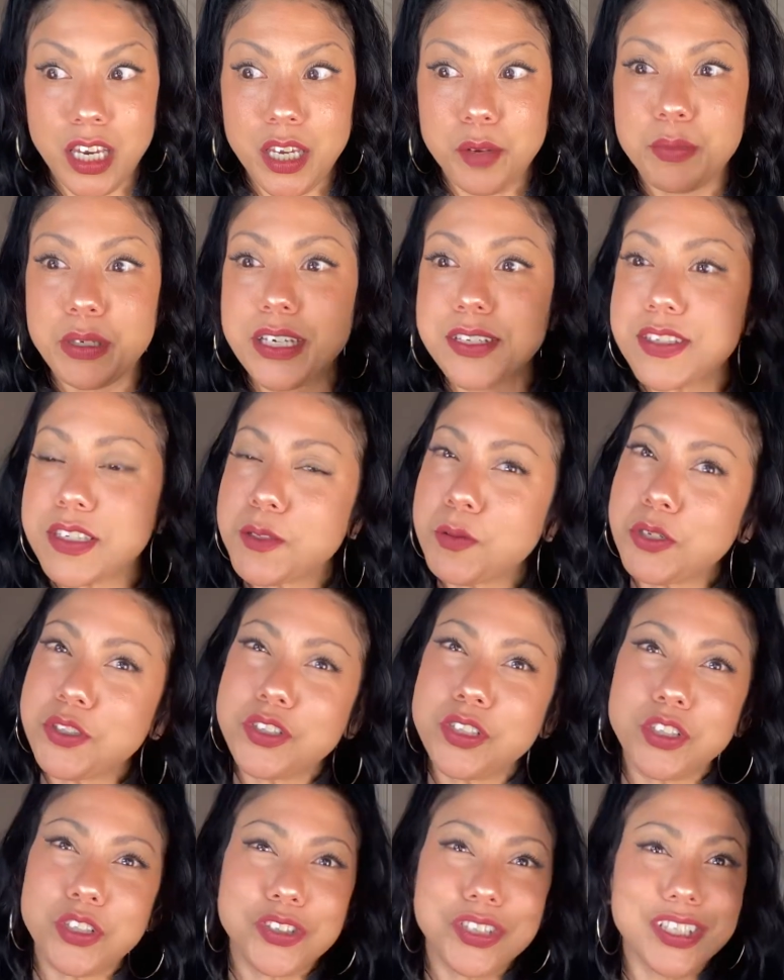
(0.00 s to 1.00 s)
because this
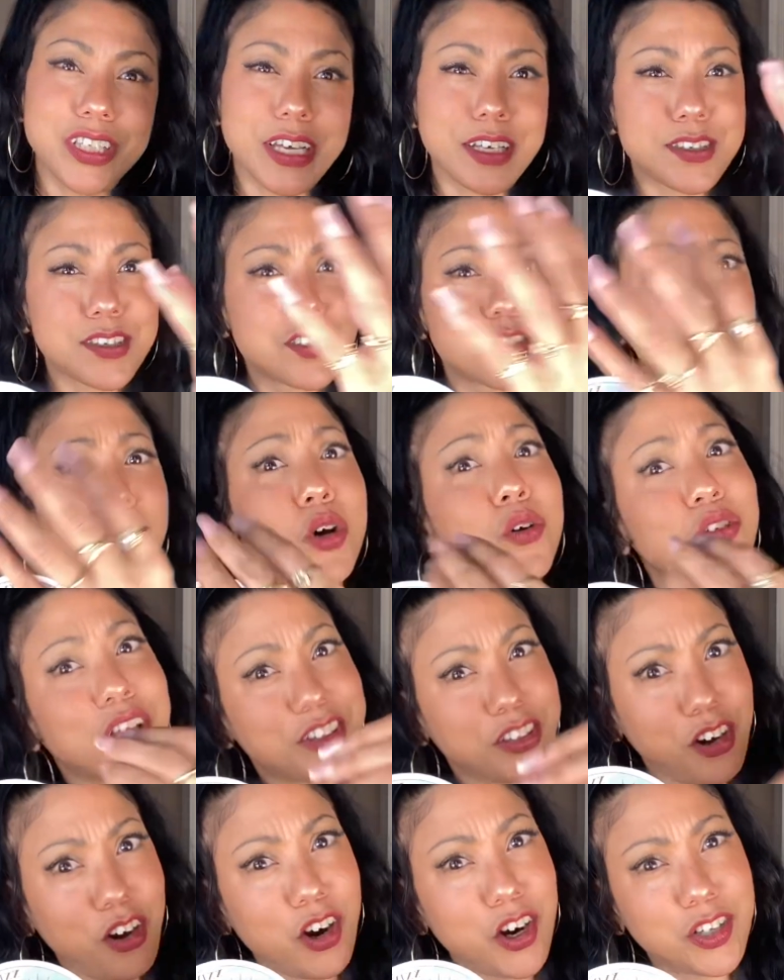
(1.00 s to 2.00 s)
person usually like a slow, like
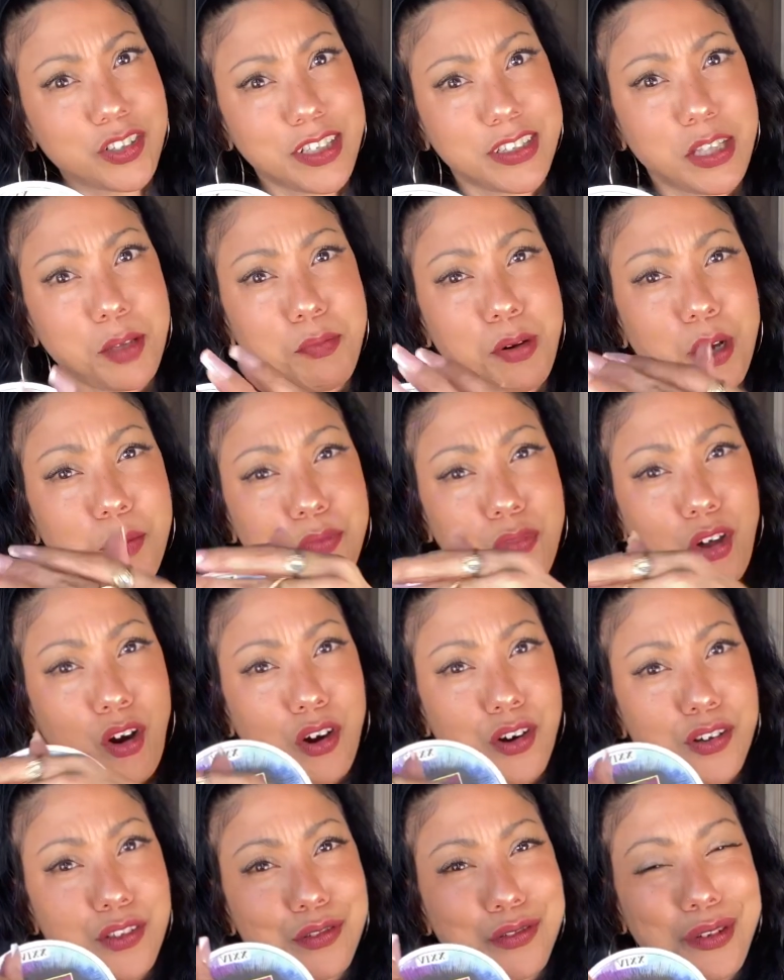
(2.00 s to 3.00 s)
the heart, like they pump the
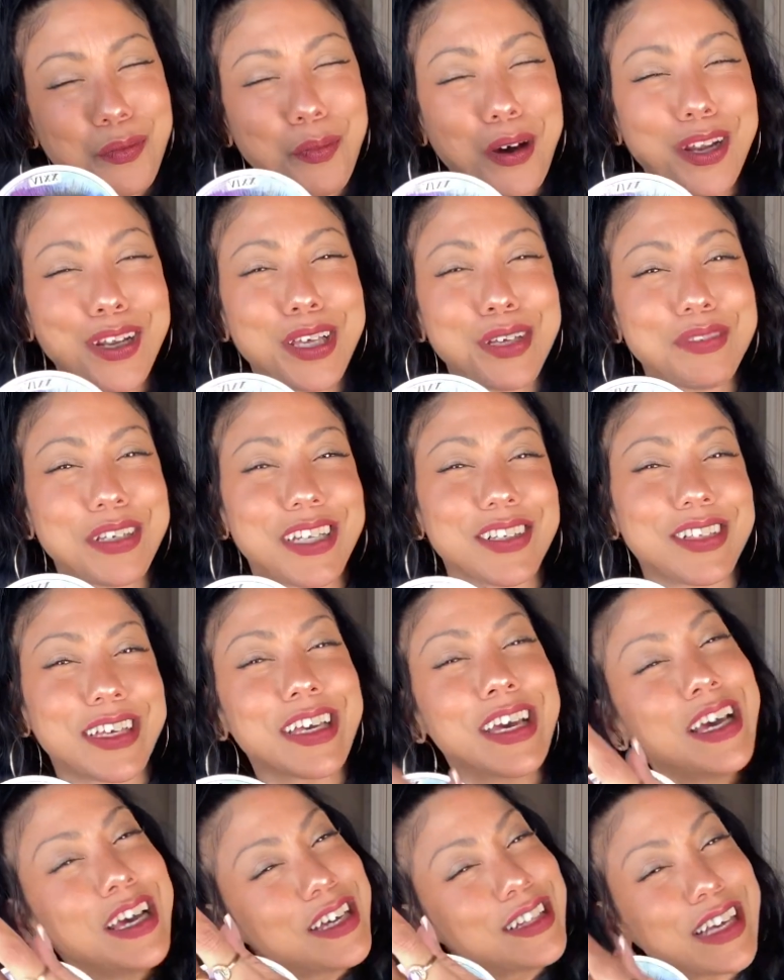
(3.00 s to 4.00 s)
heart through the body. I'm getting like,
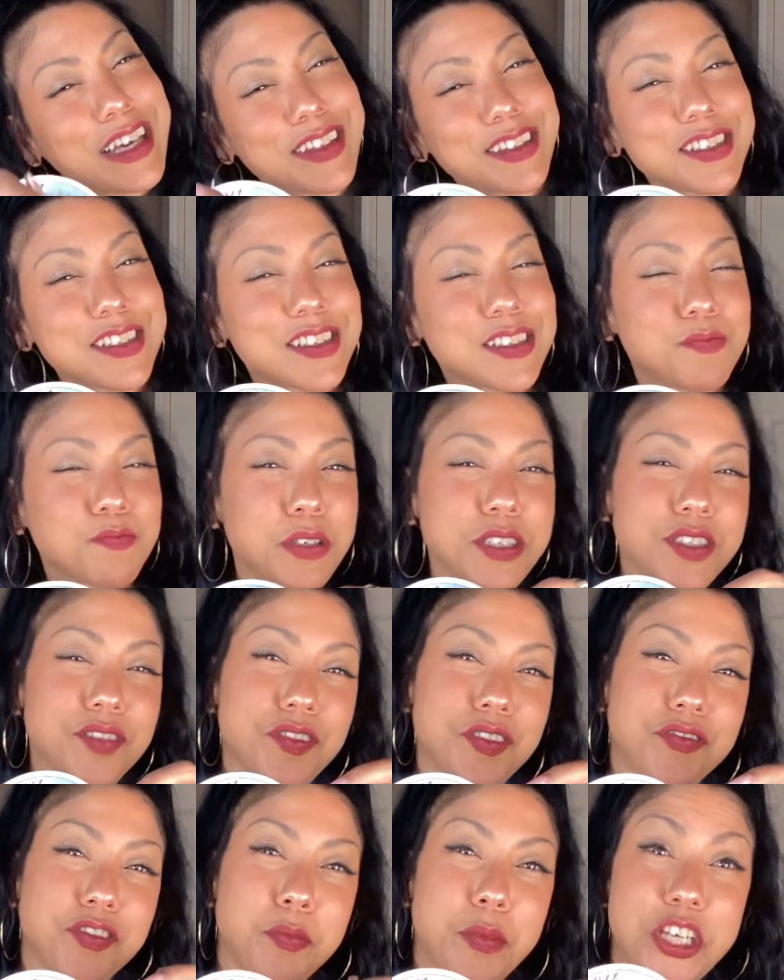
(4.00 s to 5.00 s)
they get this piece of
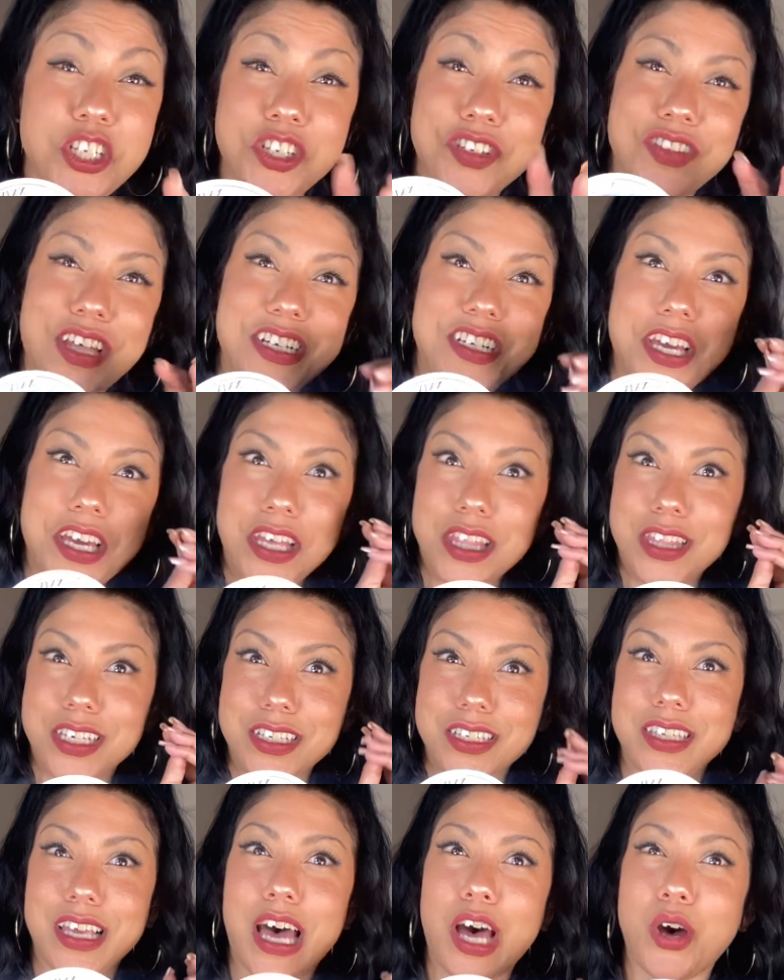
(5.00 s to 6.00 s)
information, they take
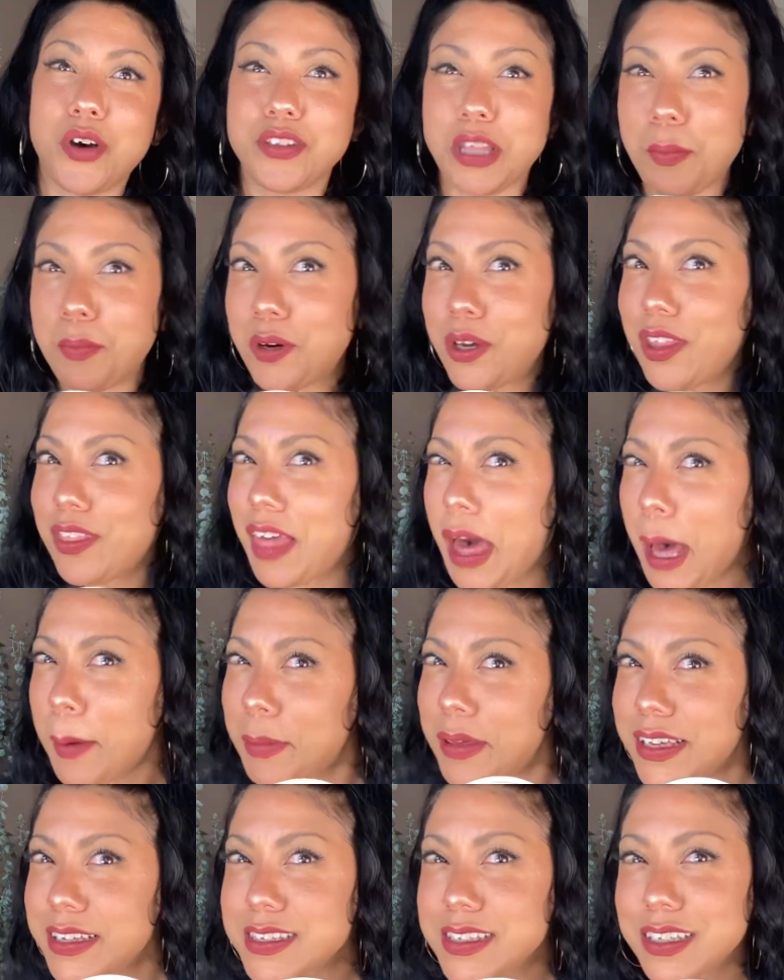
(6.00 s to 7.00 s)
this out, they put that
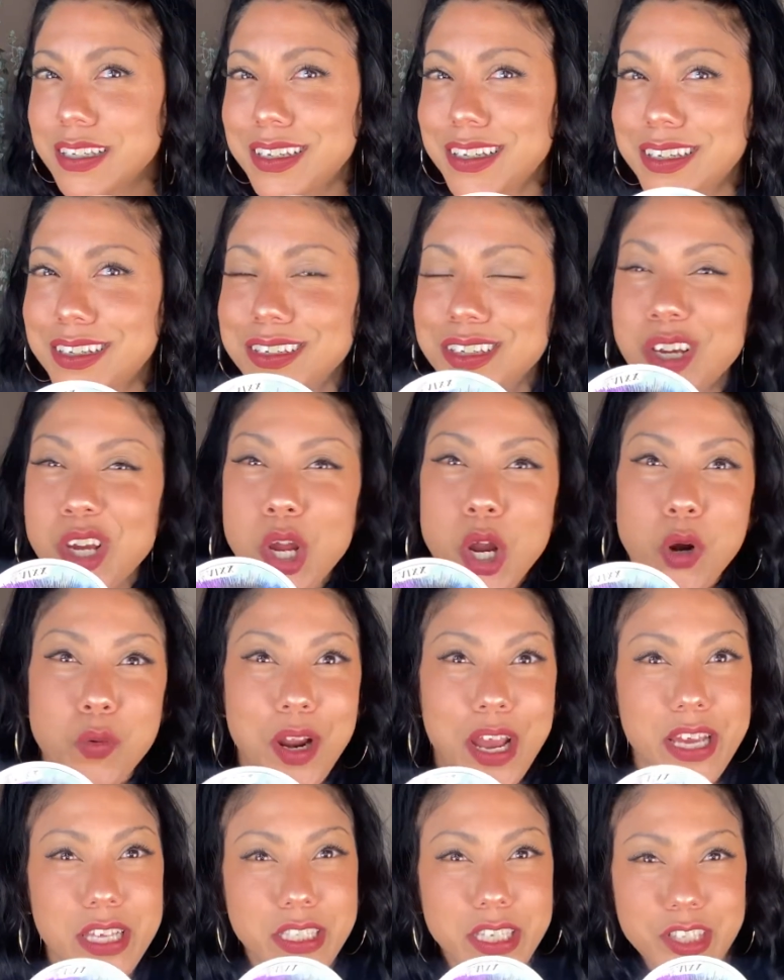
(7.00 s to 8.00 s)
piece in,
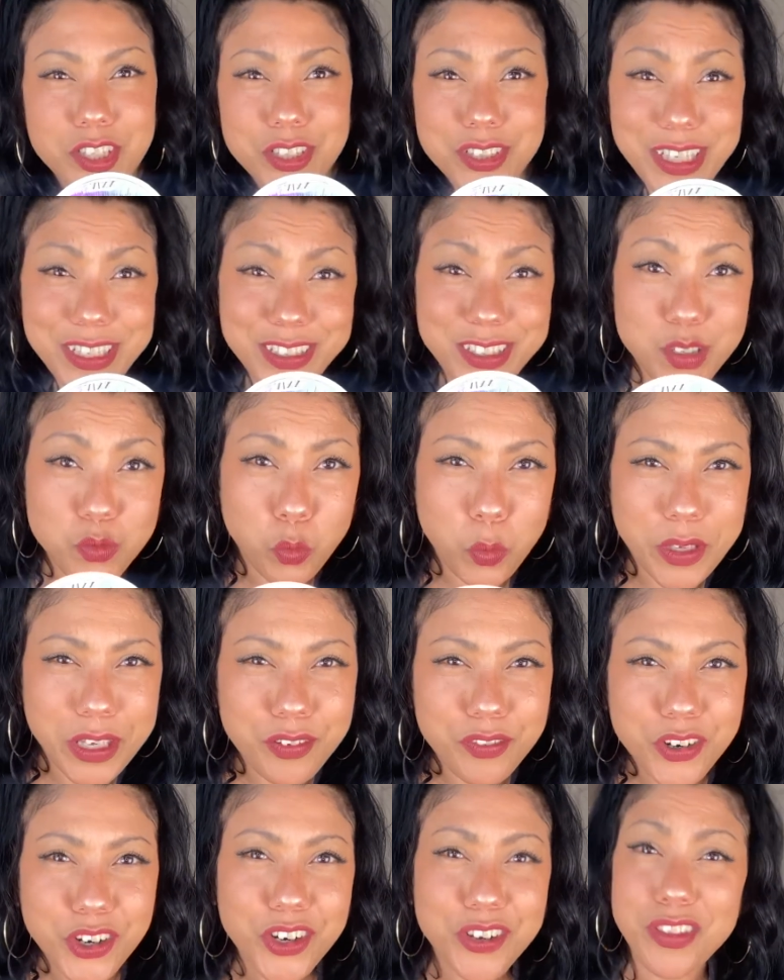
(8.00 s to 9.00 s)
right? Like they're like this weaver.